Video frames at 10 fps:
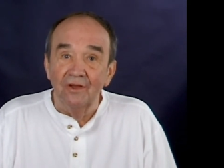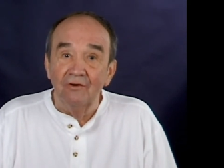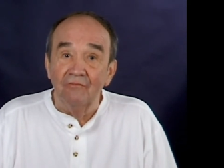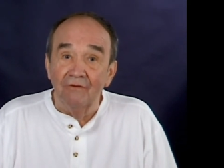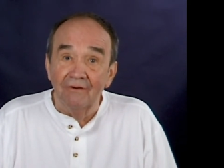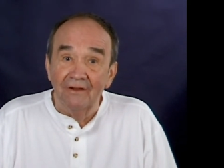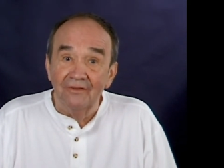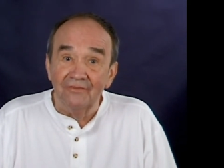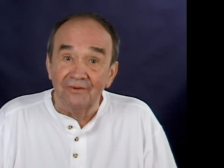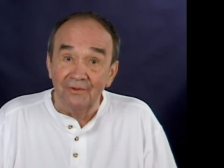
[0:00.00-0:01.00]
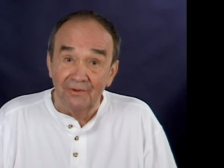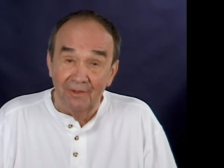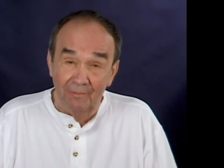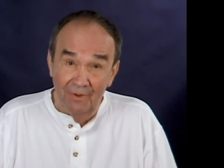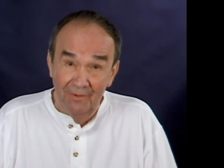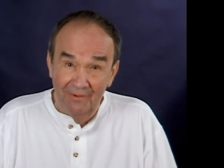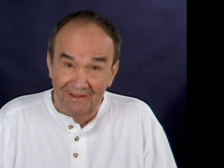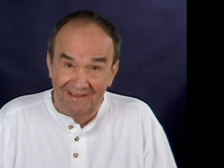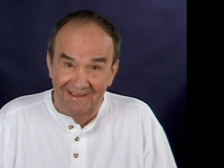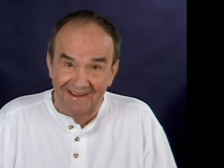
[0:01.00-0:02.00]
for us to
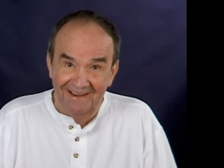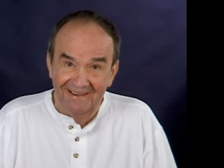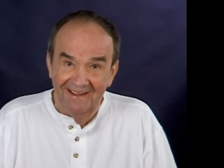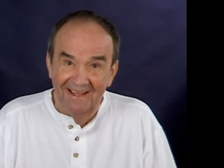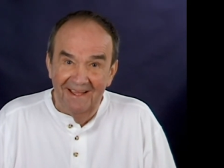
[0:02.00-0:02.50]
communicate